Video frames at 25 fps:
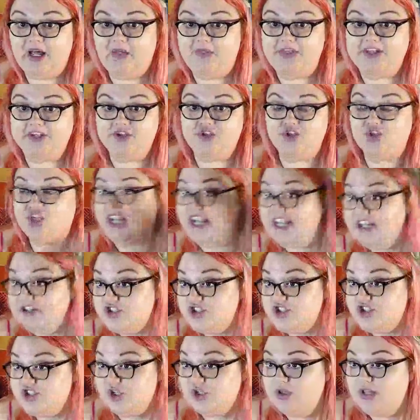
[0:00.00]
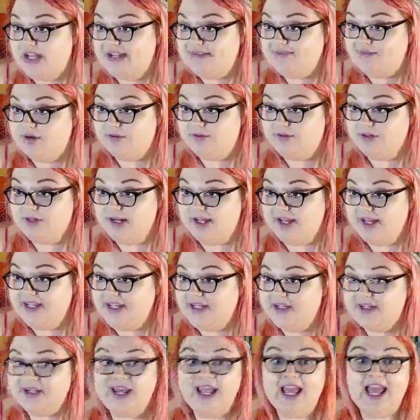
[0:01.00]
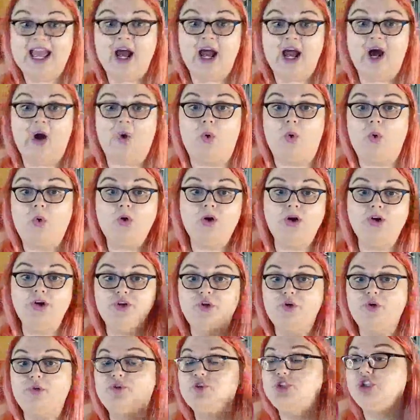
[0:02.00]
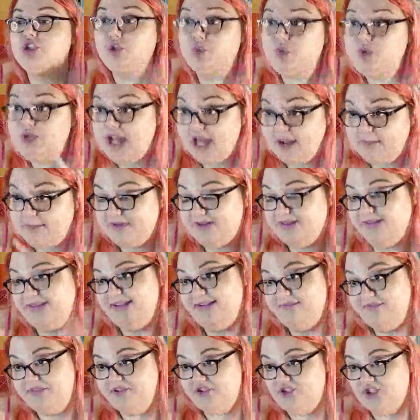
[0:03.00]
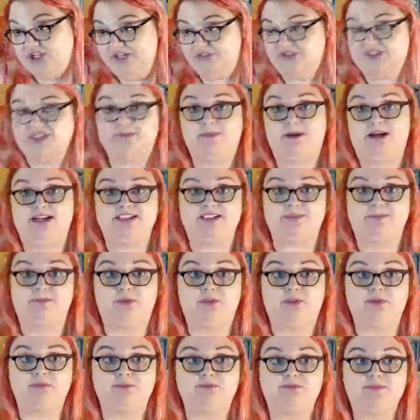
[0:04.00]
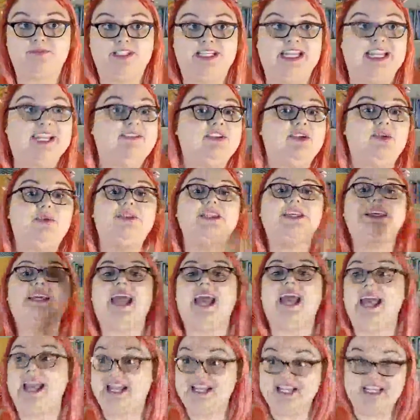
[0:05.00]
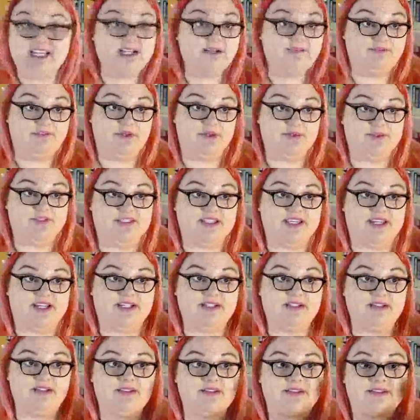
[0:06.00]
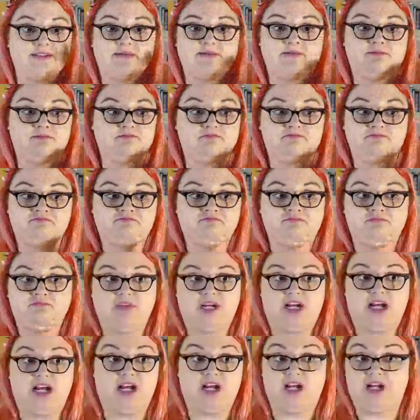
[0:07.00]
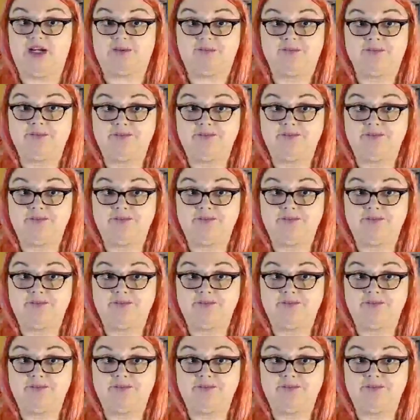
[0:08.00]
that changes your life overnight, or you do not believe that change is possible. If you think any of those things, I